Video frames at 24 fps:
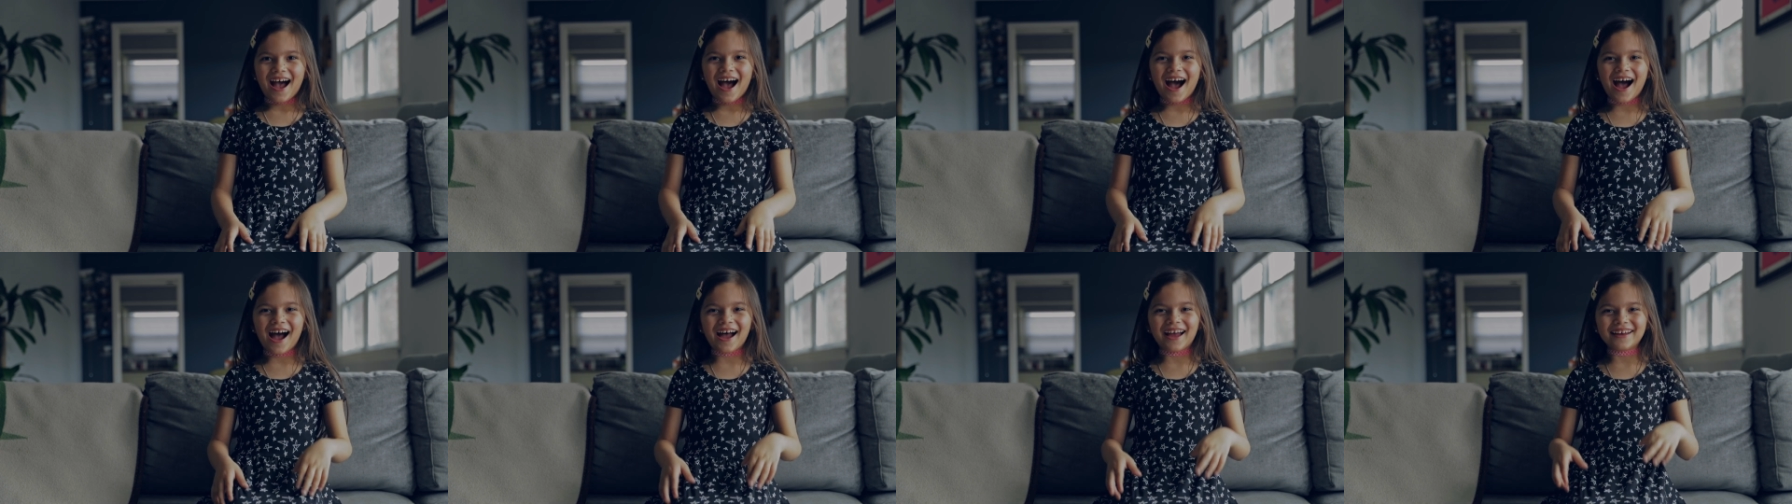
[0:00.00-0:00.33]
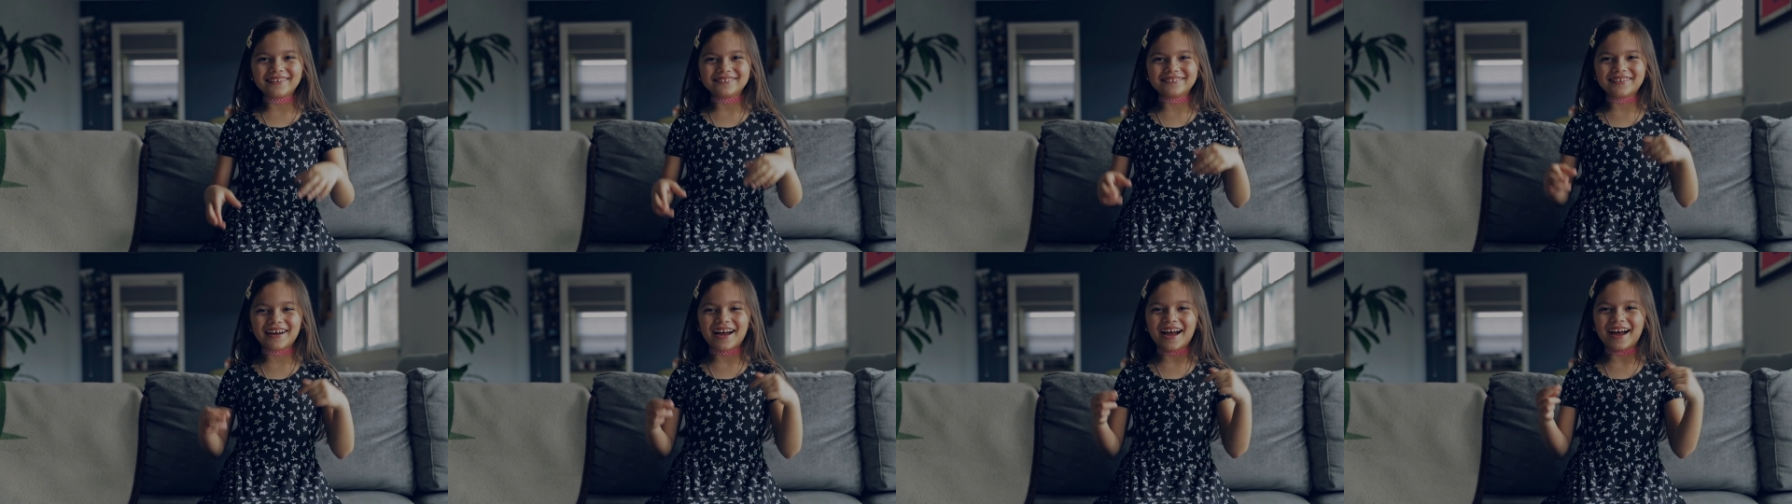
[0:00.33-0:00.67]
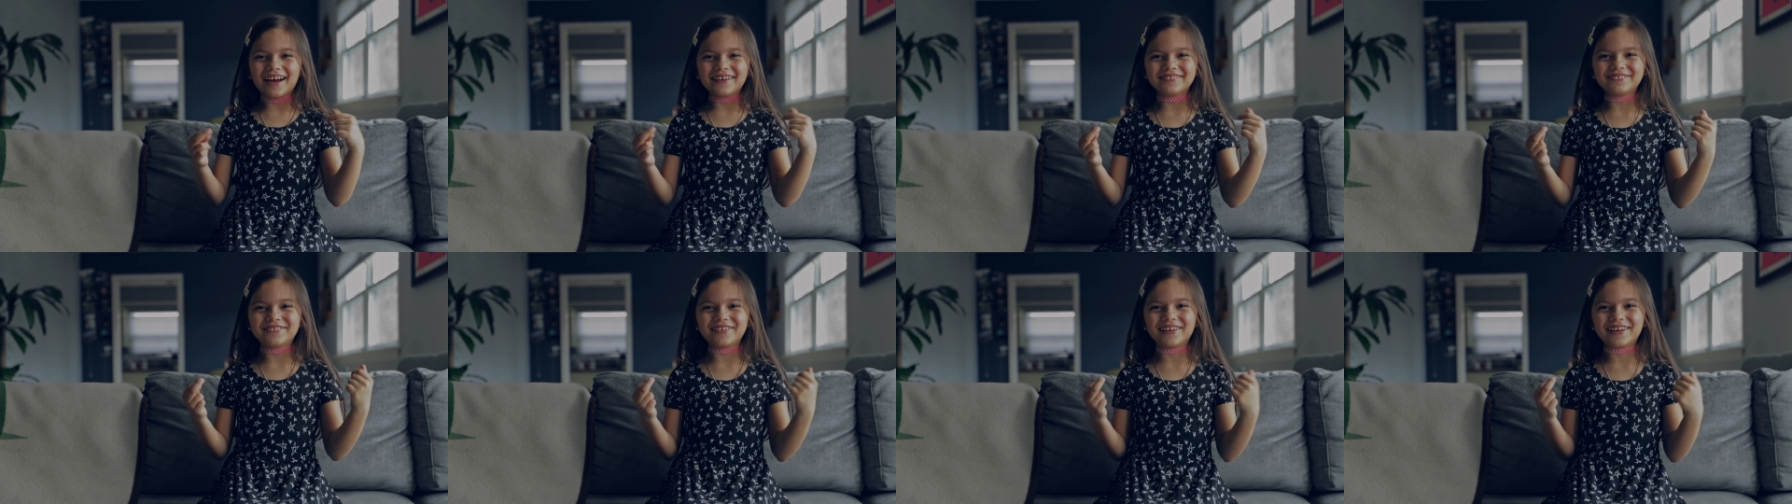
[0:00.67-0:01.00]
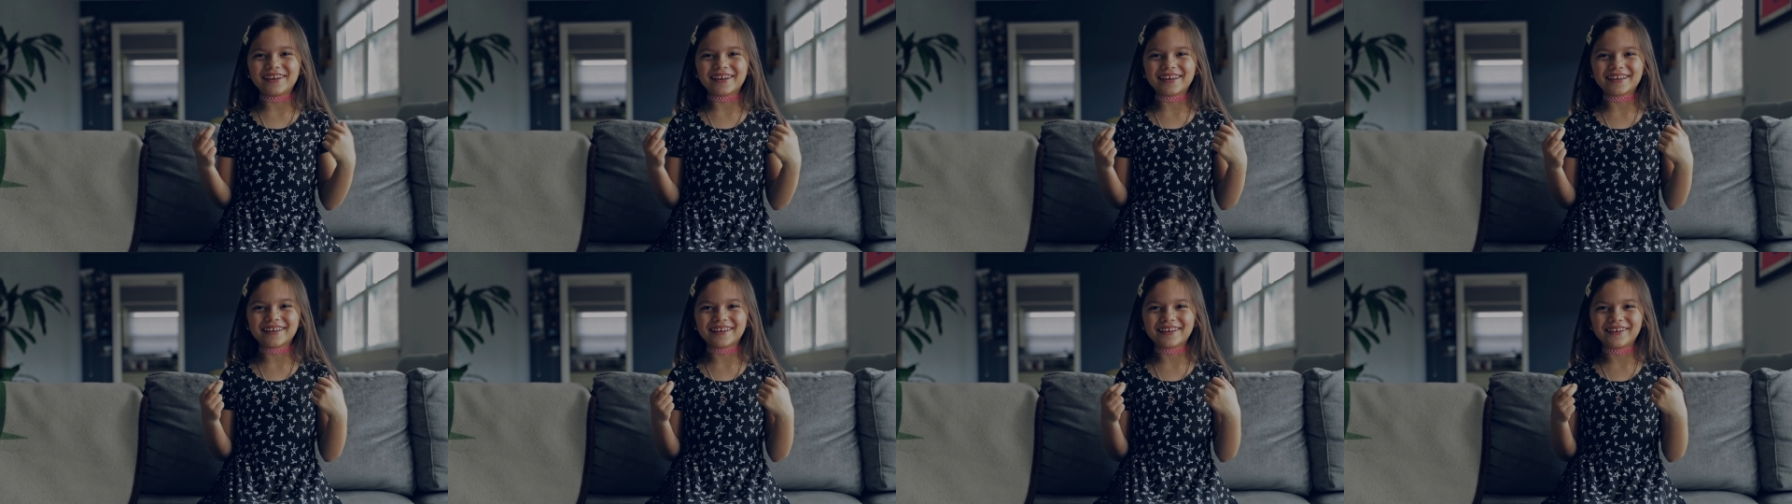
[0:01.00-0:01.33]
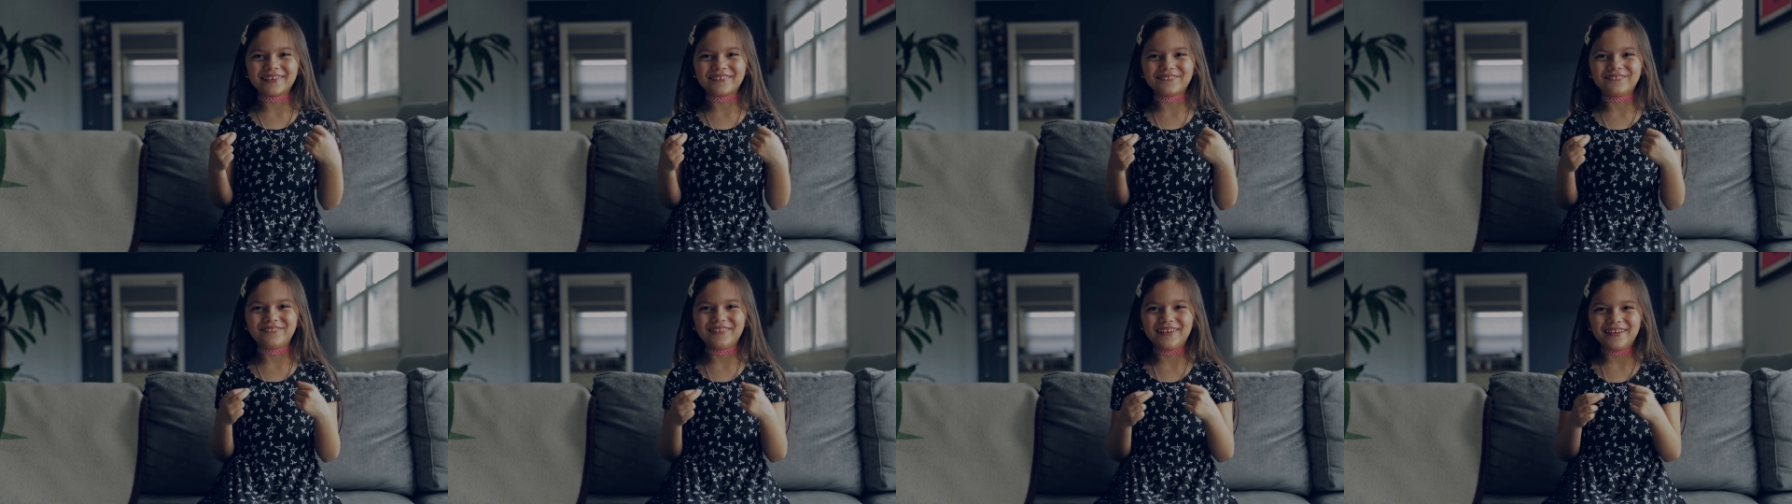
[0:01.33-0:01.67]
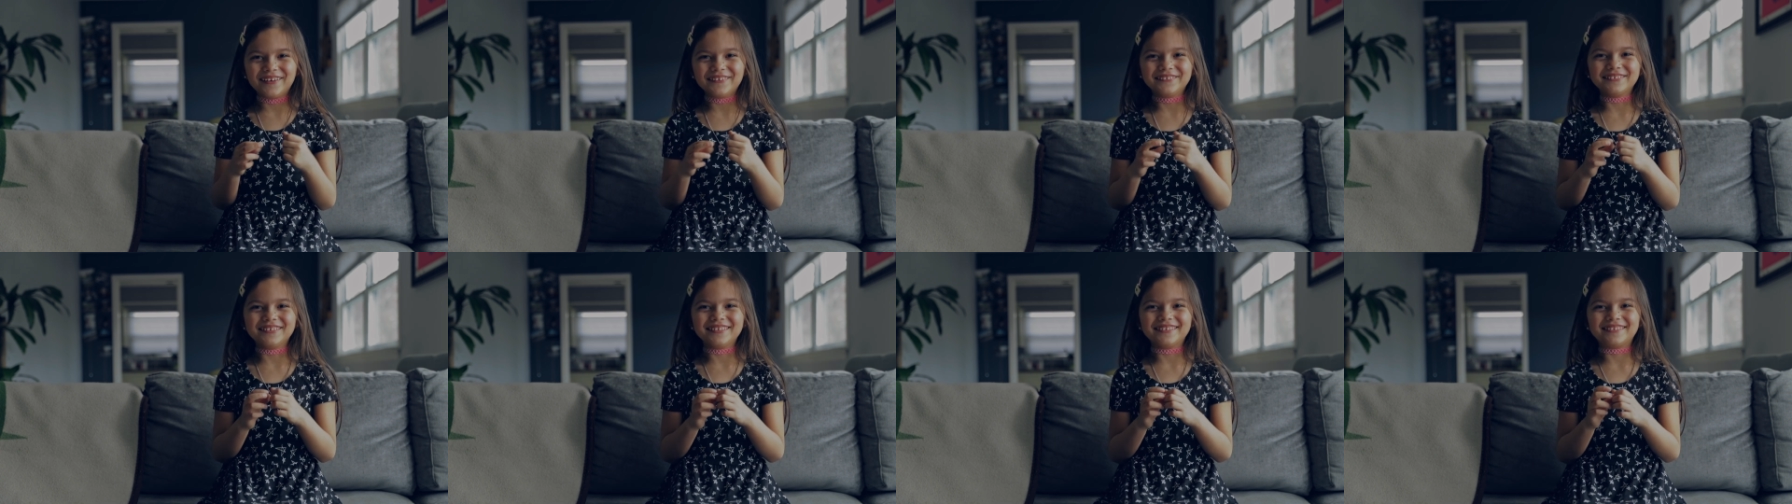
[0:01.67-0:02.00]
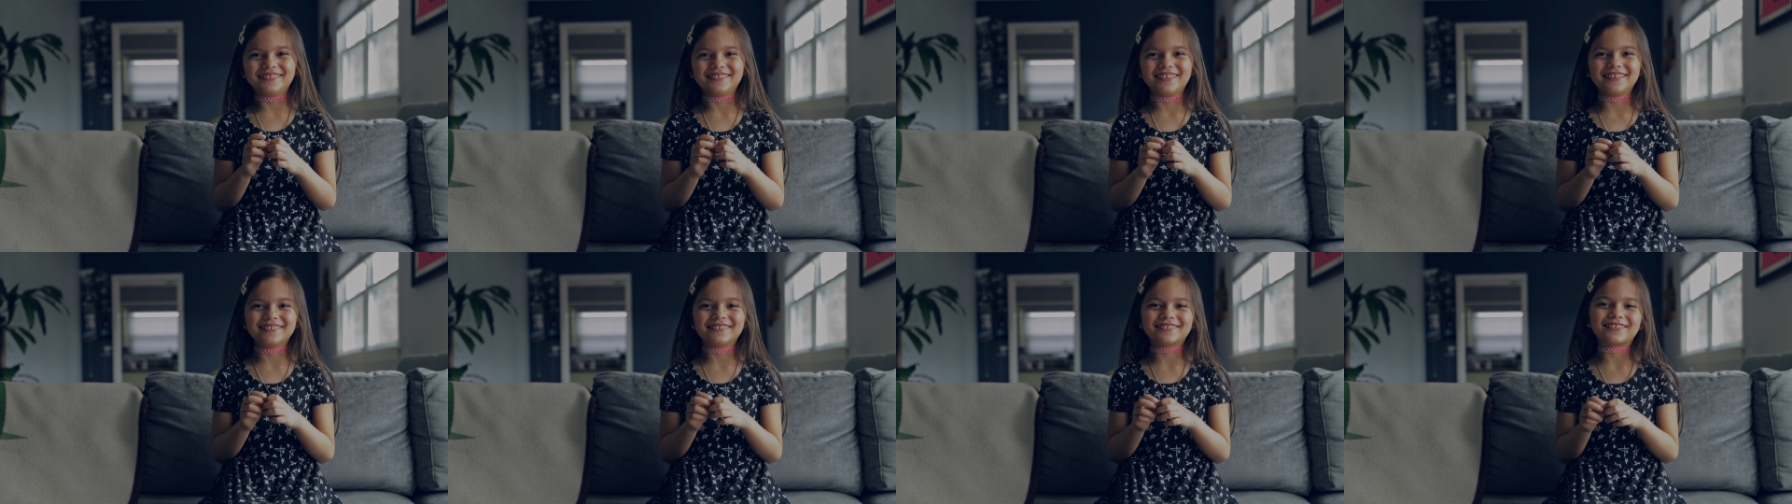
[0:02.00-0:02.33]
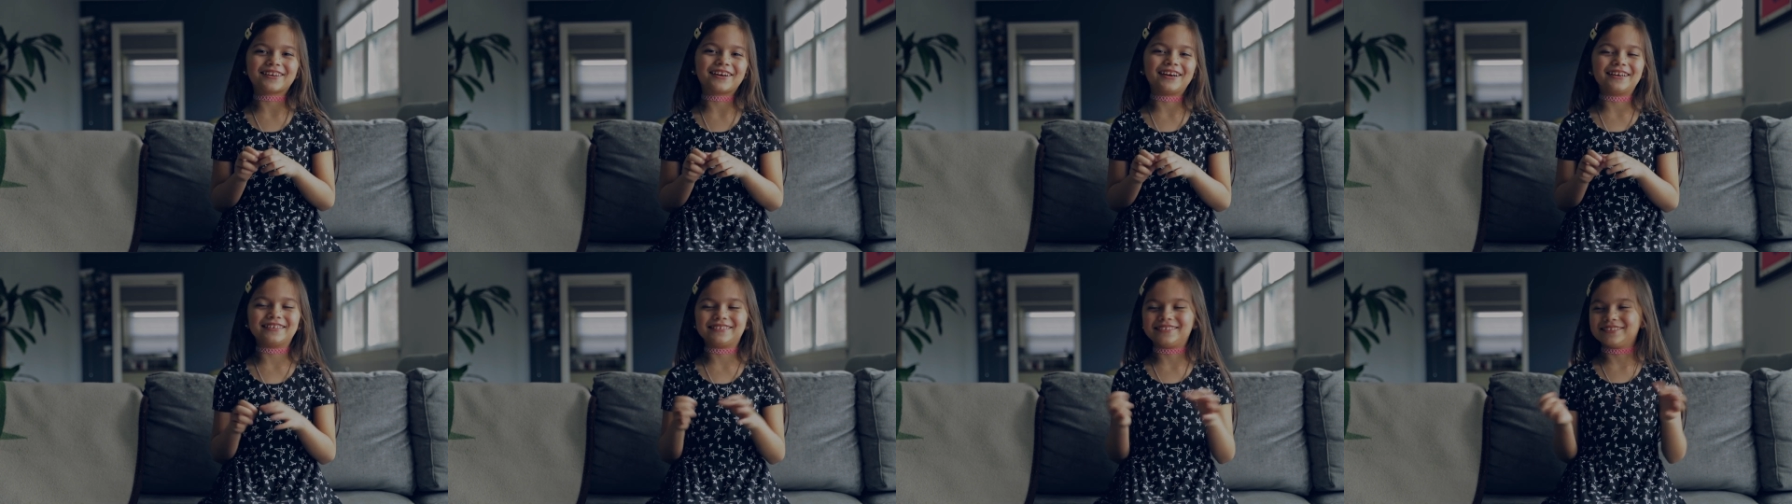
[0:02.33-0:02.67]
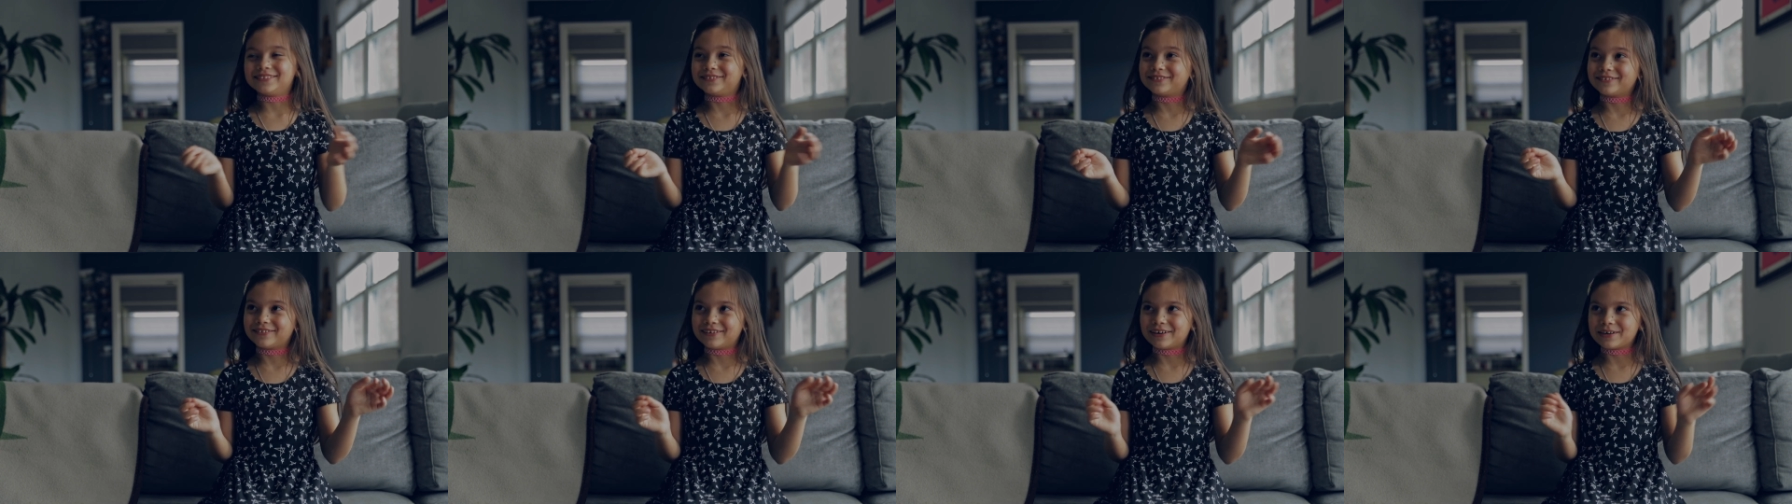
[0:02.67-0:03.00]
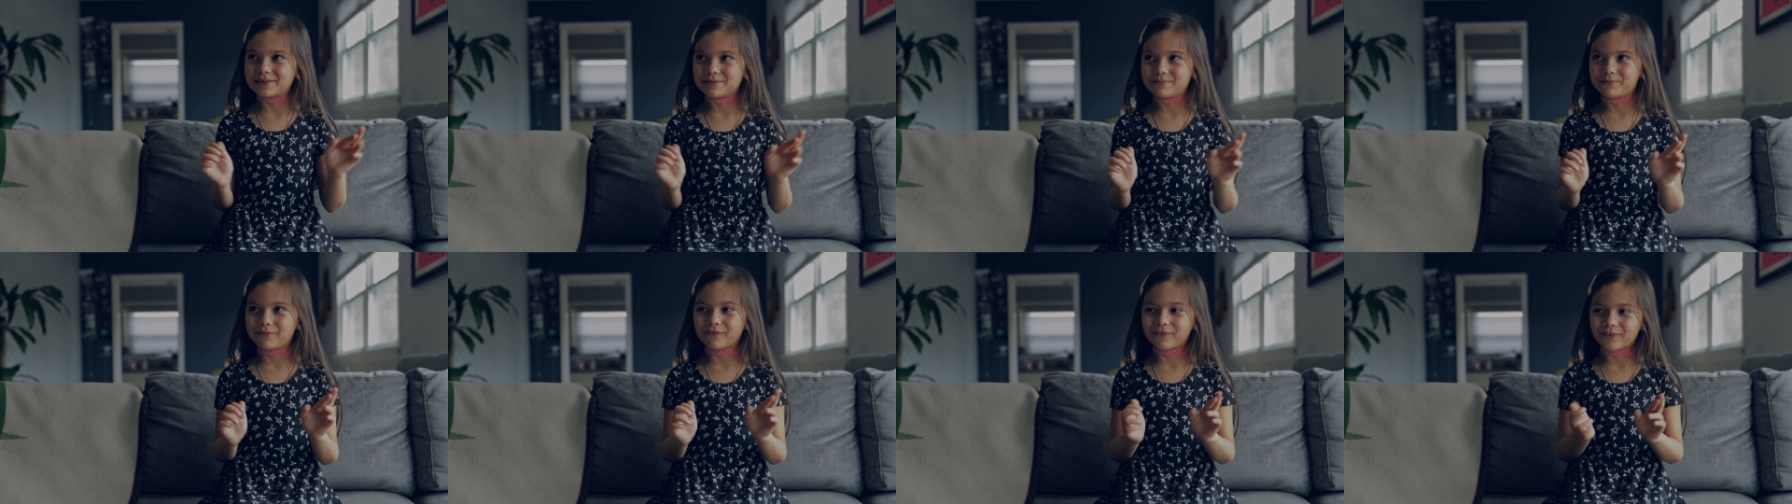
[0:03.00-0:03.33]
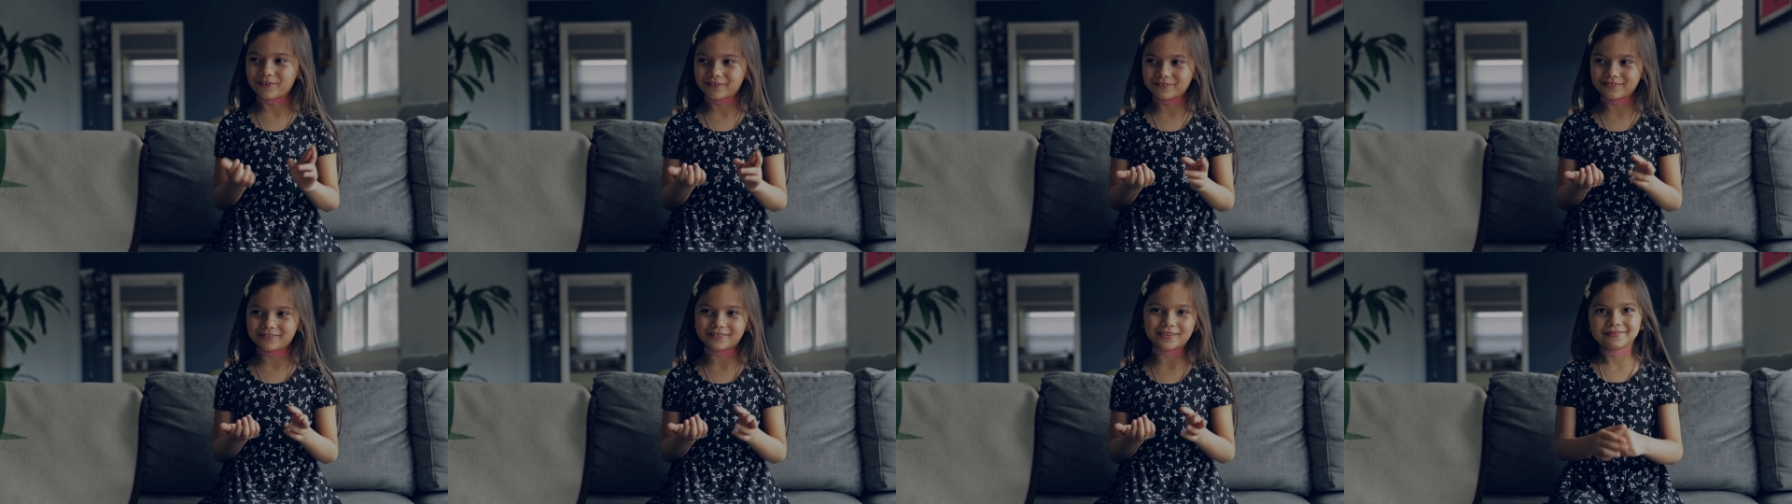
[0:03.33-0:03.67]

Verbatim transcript: I'm having a baby sister and she's already born.